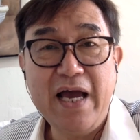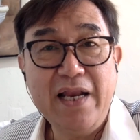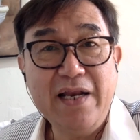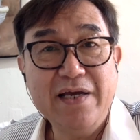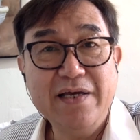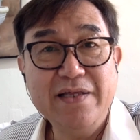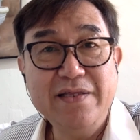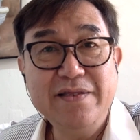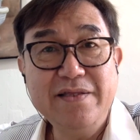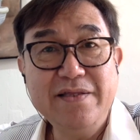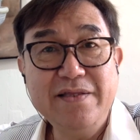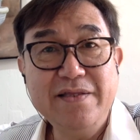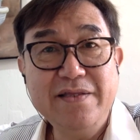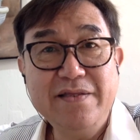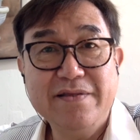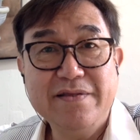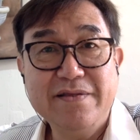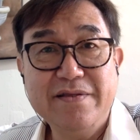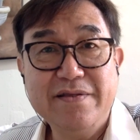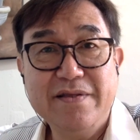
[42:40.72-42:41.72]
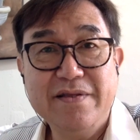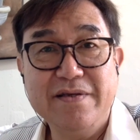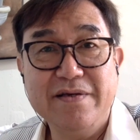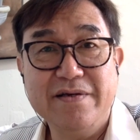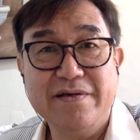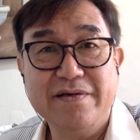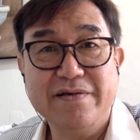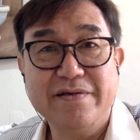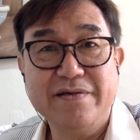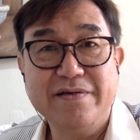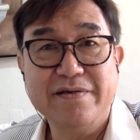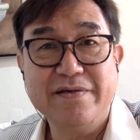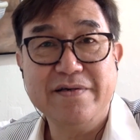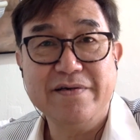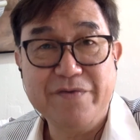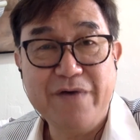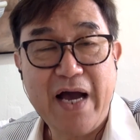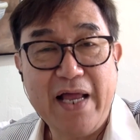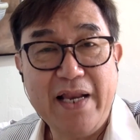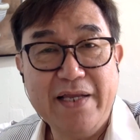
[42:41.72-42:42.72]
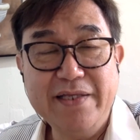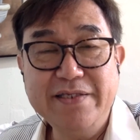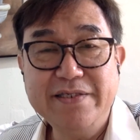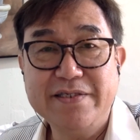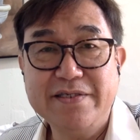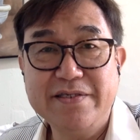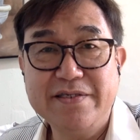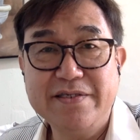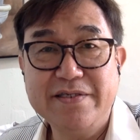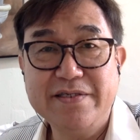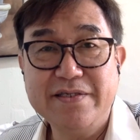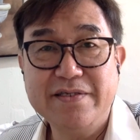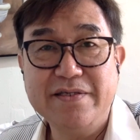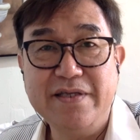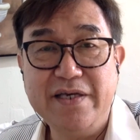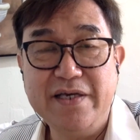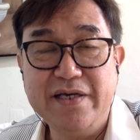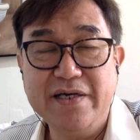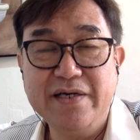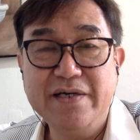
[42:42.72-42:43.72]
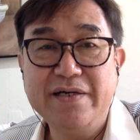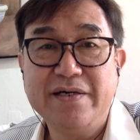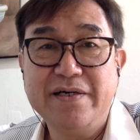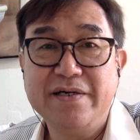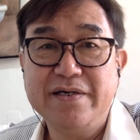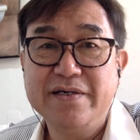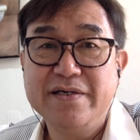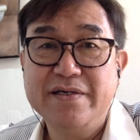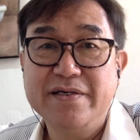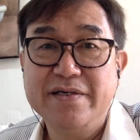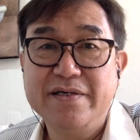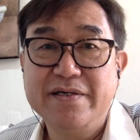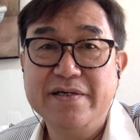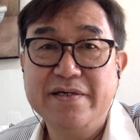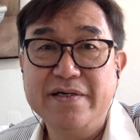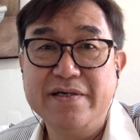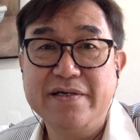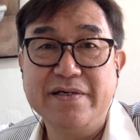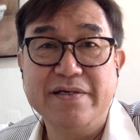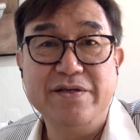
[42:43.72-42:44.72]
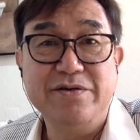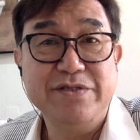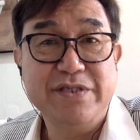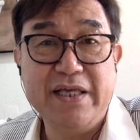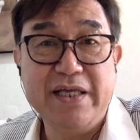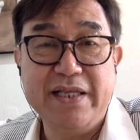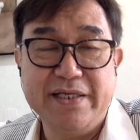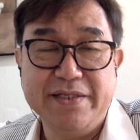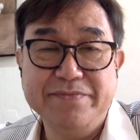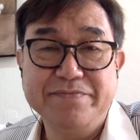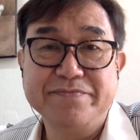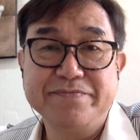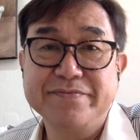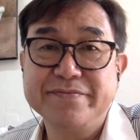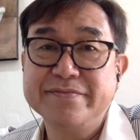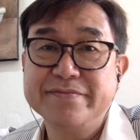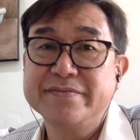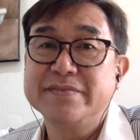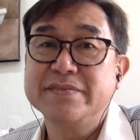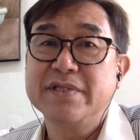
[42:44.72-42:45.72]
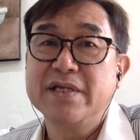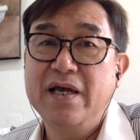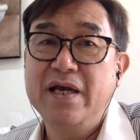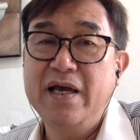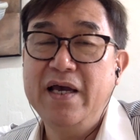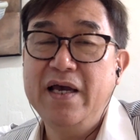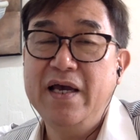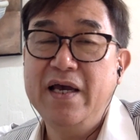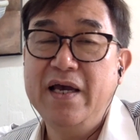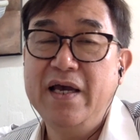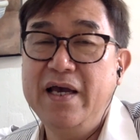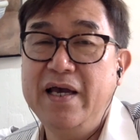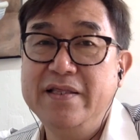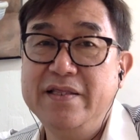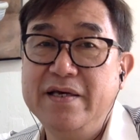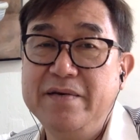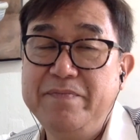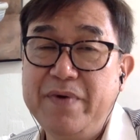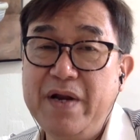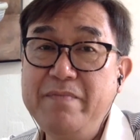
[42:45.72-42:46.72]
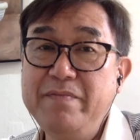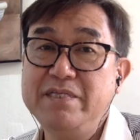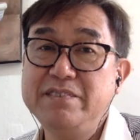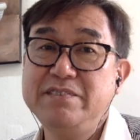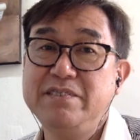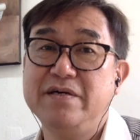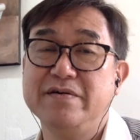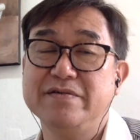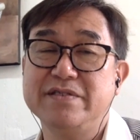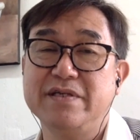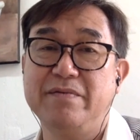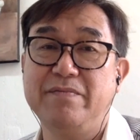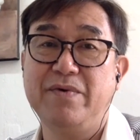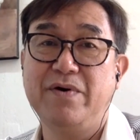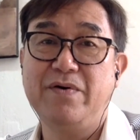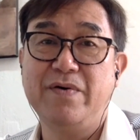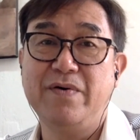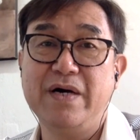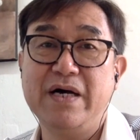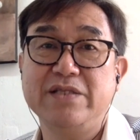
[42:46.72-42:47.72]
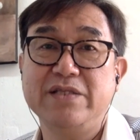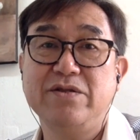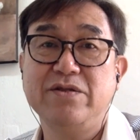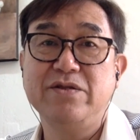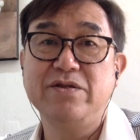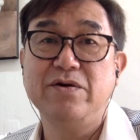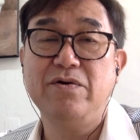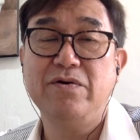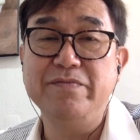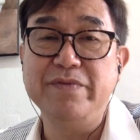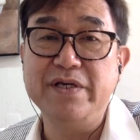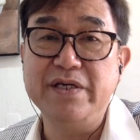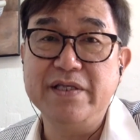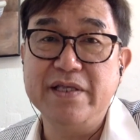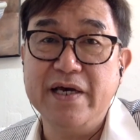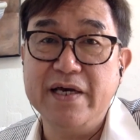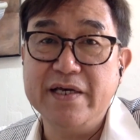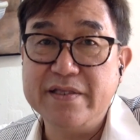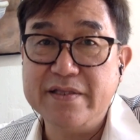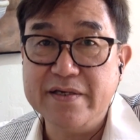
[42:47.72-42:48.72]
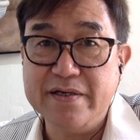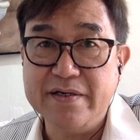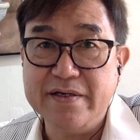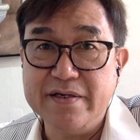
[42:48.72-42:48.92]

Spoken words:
island, a few islands near New Zealand. And the Prime Minister of Samoa told me that